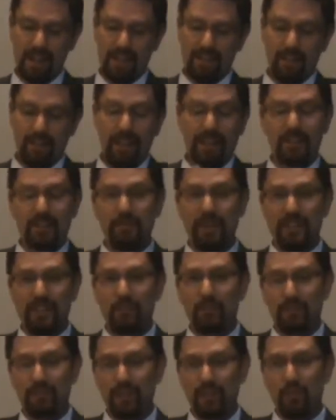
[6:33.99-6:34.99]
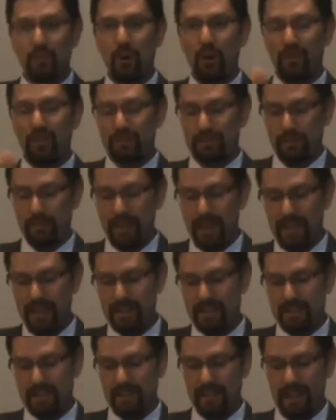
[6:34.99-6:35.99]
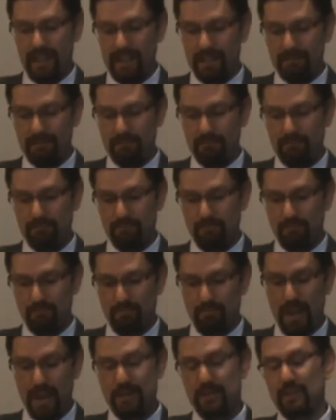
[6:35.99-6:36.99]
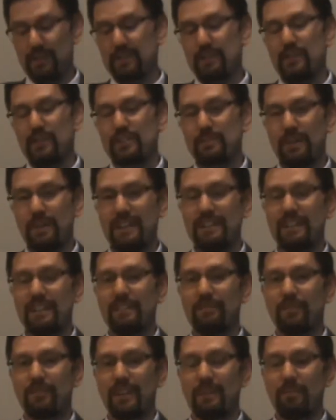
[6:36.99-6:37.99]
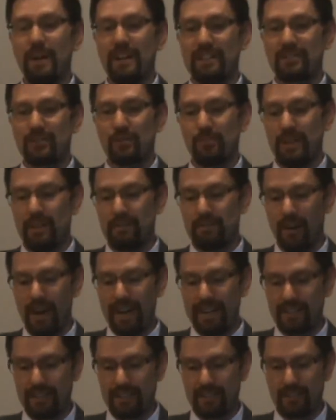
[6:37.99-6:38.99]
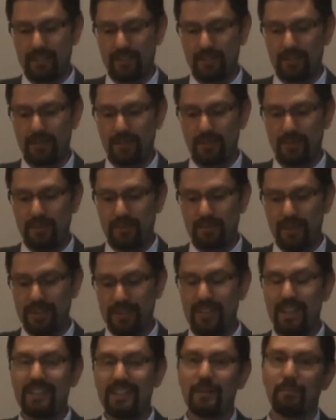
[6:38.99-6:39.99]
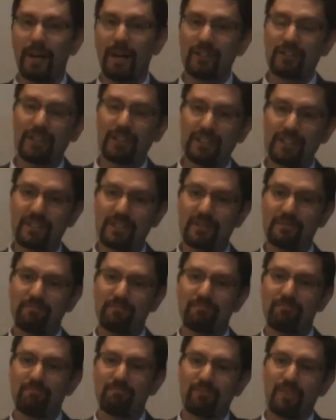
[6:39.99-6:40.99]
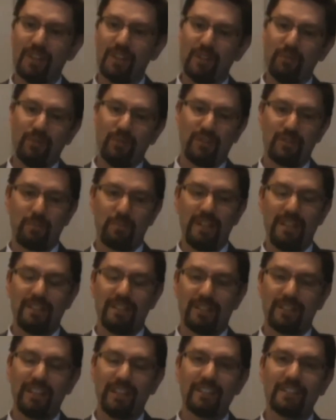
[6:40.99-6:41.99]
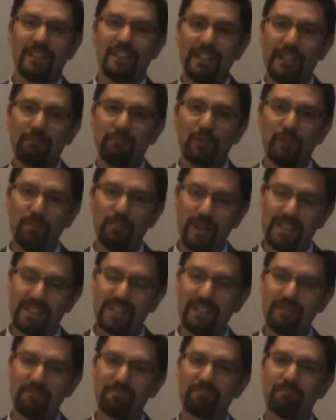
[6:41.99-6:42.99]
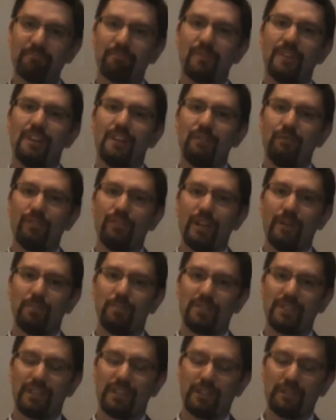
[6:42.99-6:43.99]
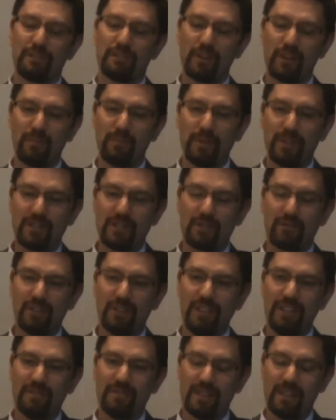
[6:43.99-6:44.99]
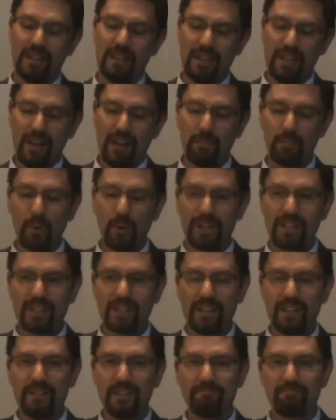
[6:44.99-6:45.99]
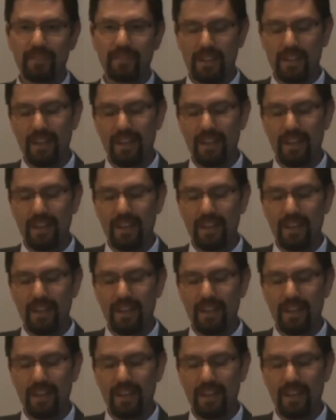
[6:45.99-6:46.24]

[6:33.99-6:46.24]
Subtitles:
The next meeting will follow on from that, and perhaps from the first meeting the ambassador will be invited to attend a majlis, which is basically a sitting room meeting with that particular foreign ministry appointee.